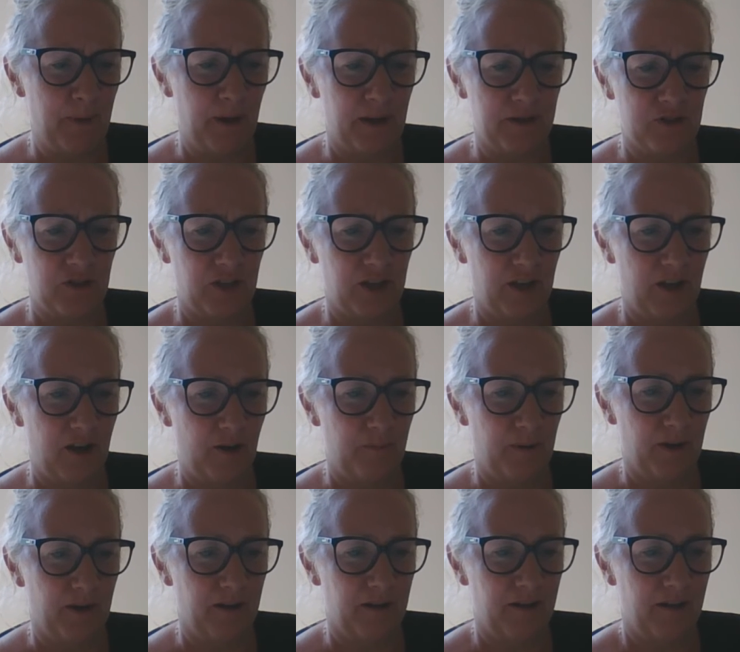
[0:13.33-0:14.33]
under the car
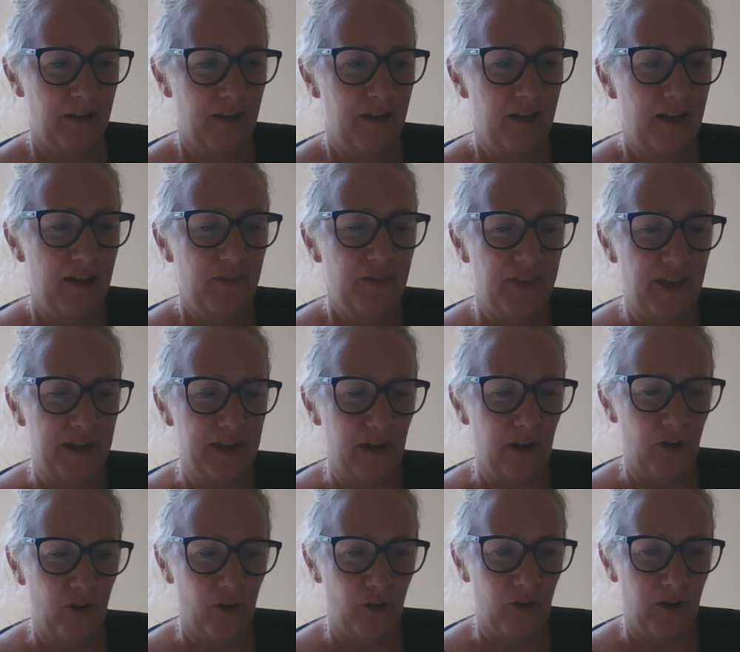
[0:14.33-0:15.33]
park, then
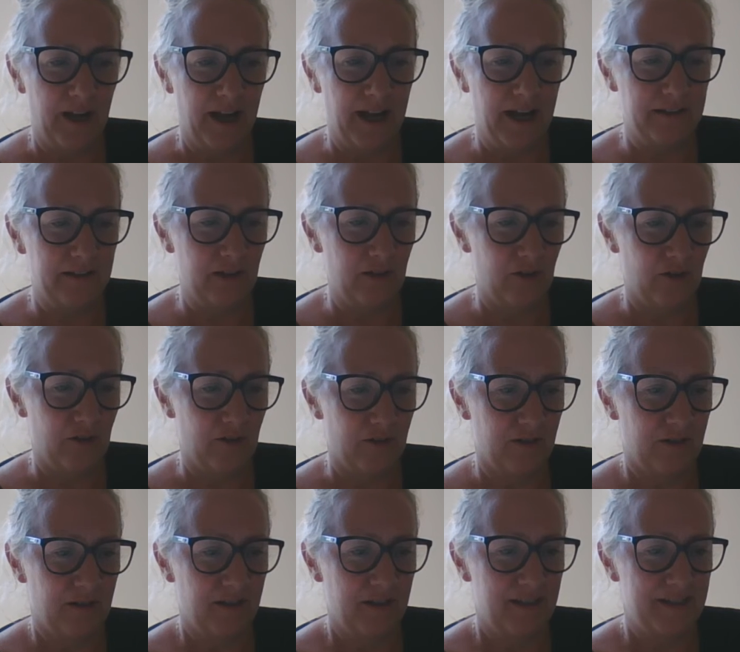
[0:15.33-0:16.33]
along and
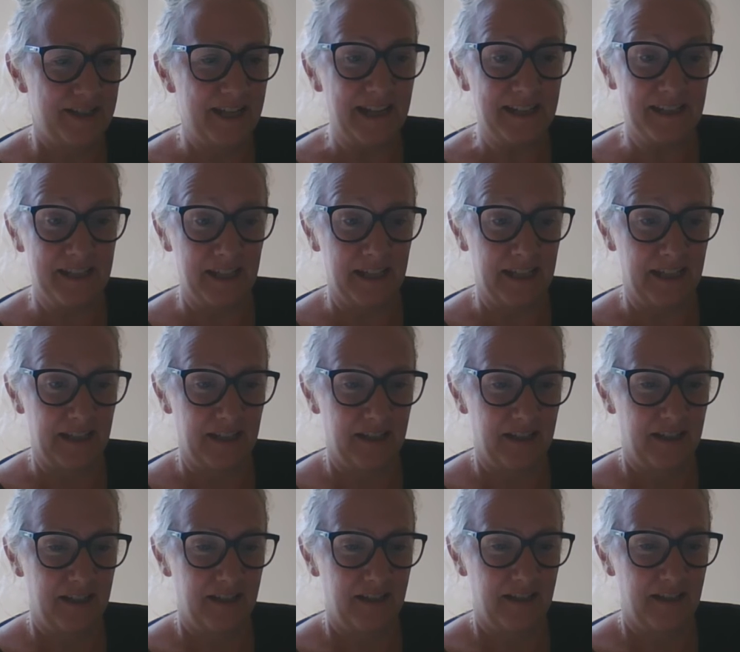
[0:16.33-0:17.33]
along, Dad digging.
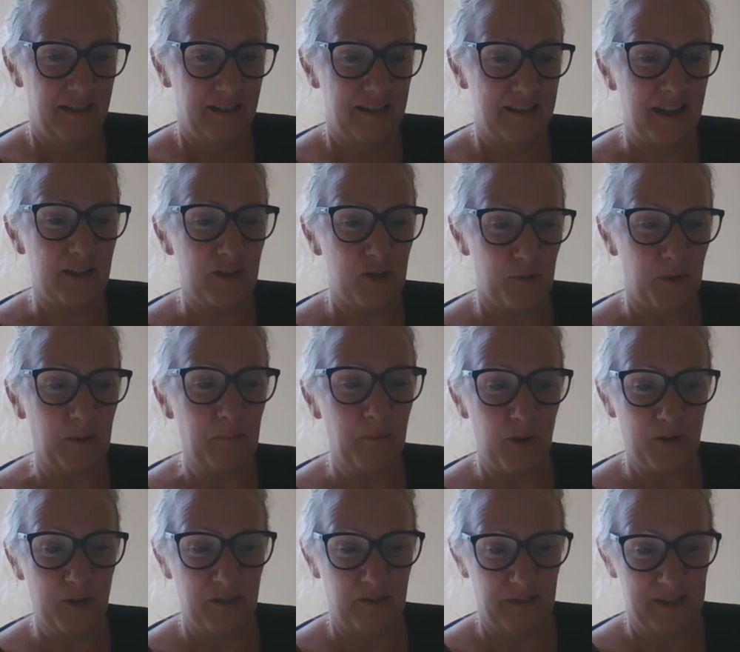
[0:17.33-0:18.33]
Dad doing
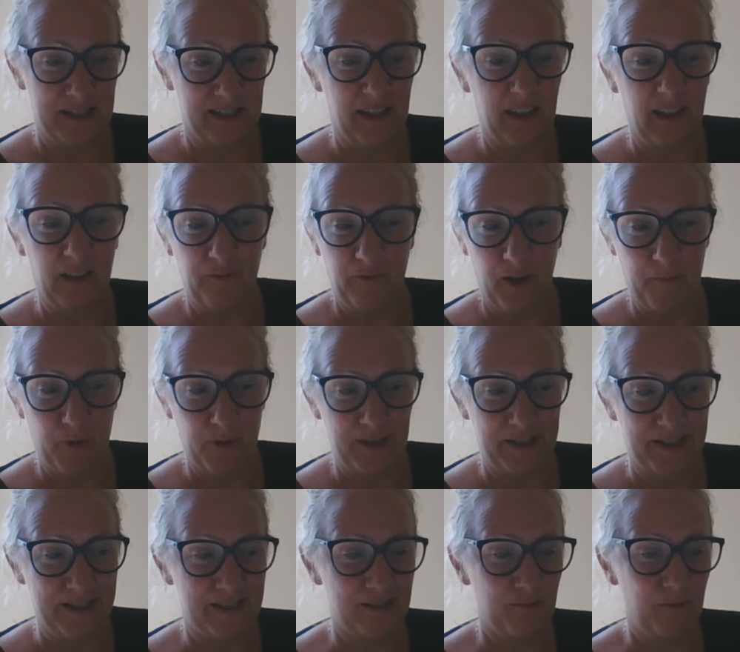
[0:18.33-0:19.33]
most of the digging, if I'm
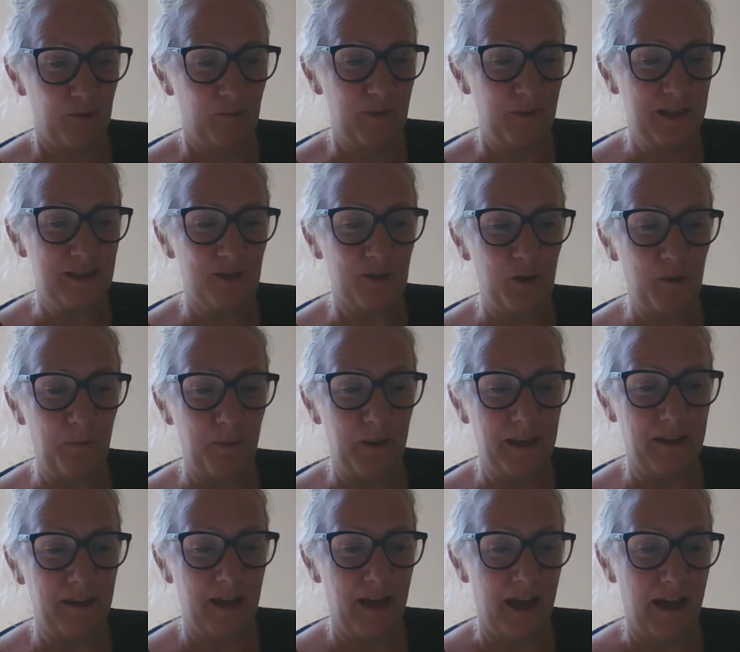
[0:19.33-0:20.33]
honest, with me
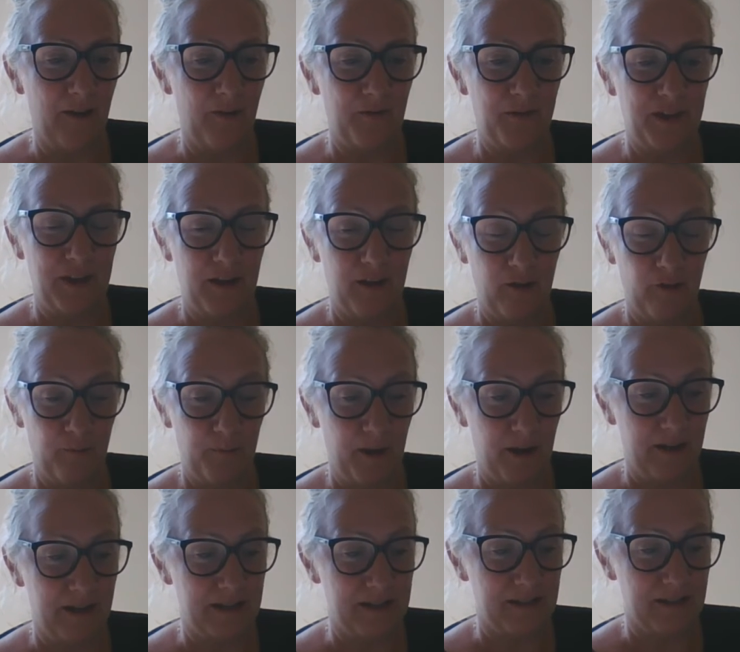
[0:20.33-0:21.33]
scooping out the earth
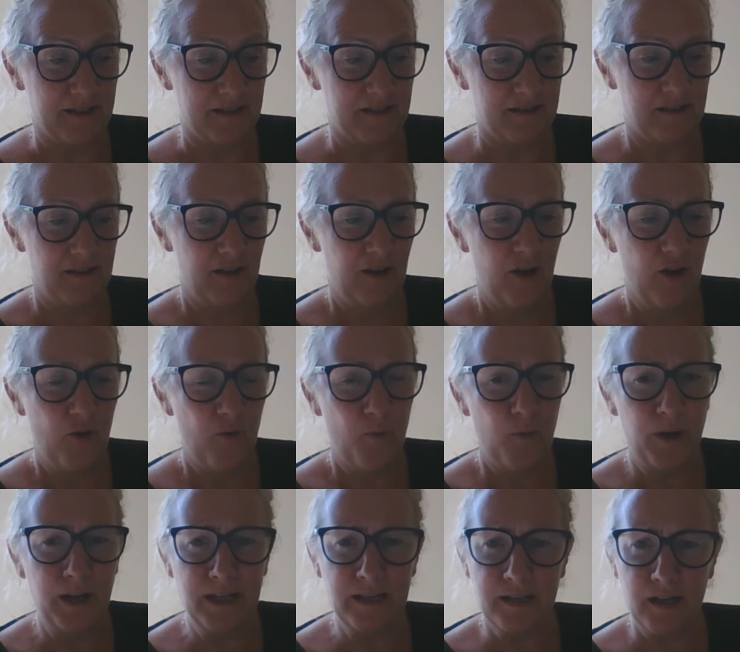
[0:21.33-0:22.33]
behind us.
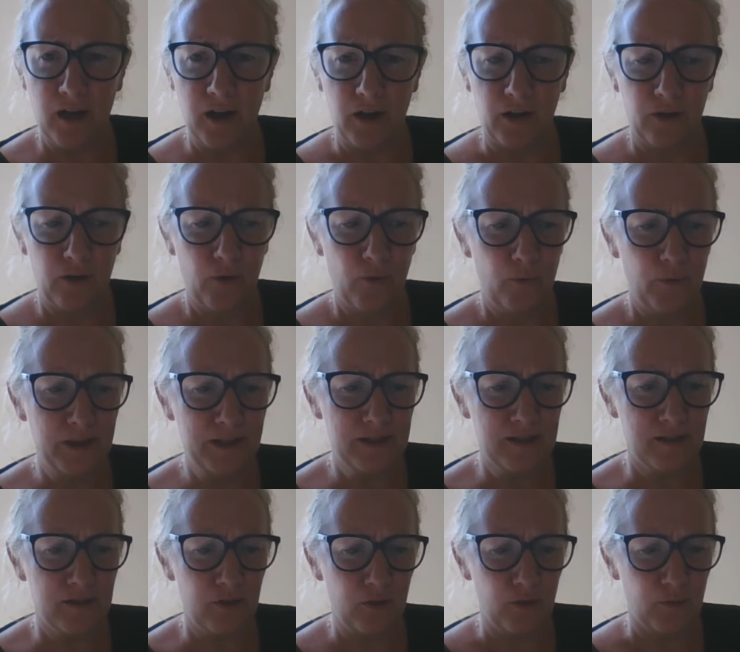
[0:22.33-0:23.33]
We dug, we
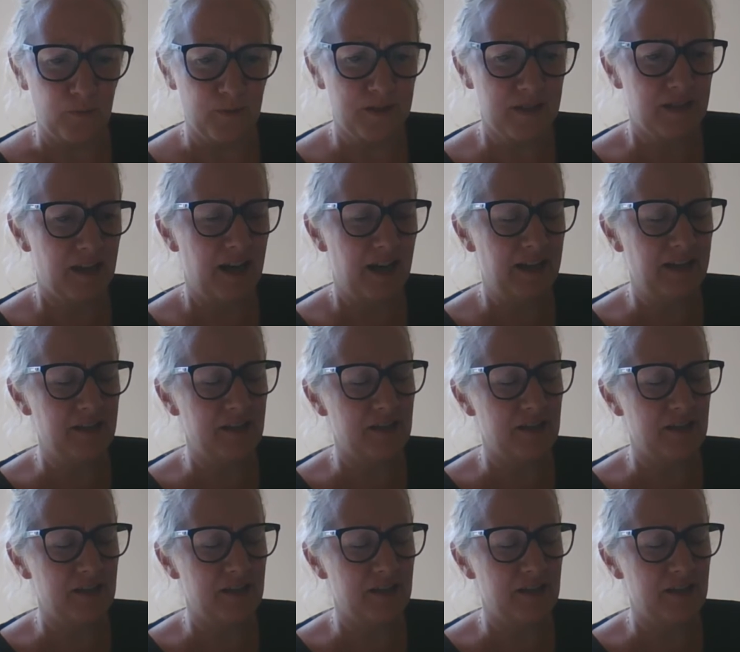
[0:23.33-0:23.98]
scooped, and